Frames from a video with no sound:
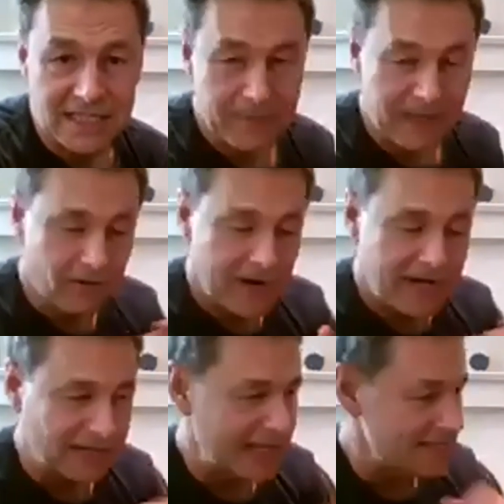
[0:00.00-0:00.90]
By grinding
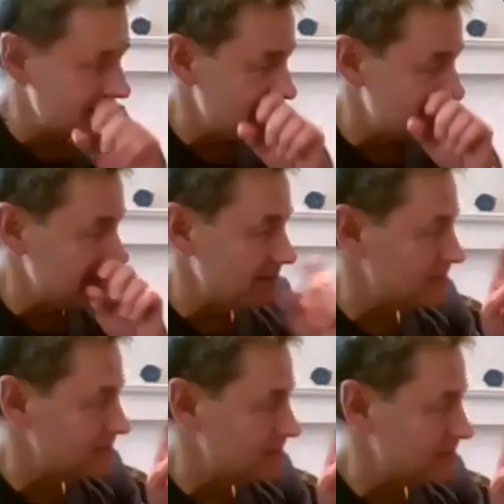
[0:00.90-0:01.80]
lenses, he was
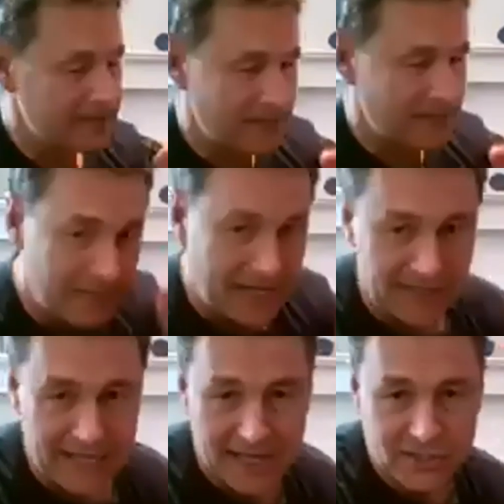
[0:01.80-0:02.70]
able to make a
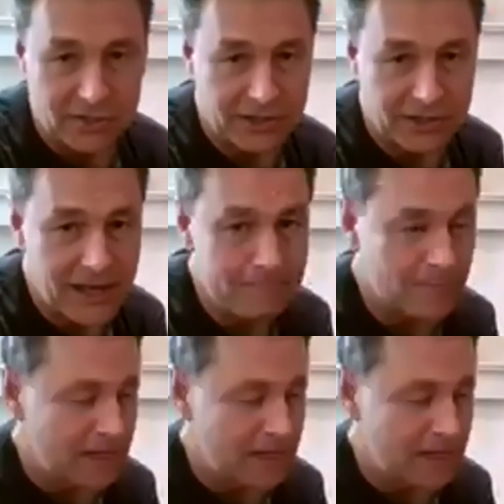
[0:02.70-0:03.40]
spyglass to look up.